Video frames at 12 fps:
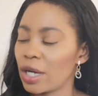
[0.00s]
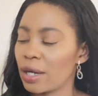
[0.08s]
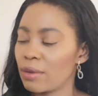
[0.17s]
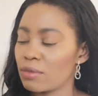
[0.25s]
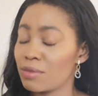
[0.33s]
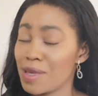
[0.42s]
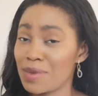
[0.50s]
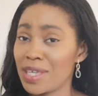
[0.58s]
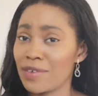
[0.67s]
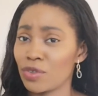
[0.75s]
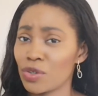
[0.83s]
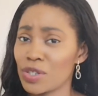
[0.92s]
maybe
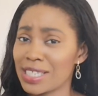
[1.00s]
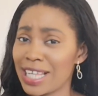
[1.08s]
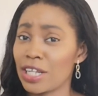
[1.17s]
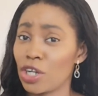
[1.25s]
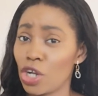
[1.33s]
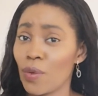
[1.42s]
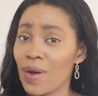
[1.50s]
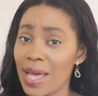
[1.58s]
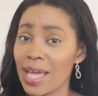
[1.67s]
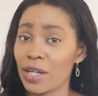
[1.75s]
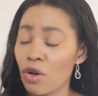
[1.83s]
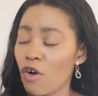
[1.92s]
even on the slightly lower
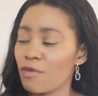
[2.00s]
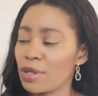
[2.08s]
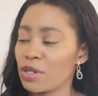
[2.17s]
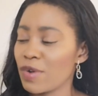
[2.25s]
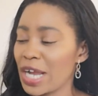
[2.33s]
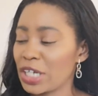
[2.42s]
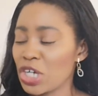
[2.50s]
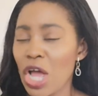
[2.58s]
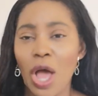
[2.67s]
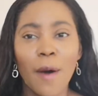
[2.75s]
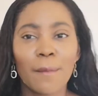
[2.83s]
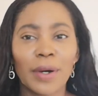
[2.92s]
end of mid-range,
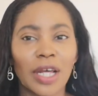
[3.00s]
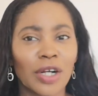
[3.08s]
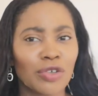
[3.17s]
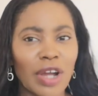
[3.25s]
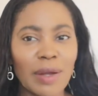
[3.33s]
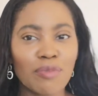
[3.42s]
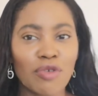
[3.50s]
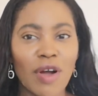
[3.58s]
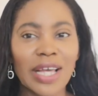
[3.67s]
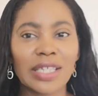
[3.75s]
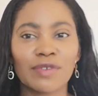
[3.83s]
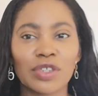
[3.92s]
but a great
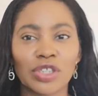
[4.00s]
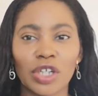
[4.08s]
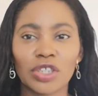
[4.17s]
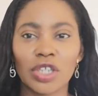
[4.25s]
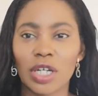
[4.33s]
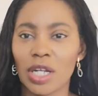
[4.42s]
price for such a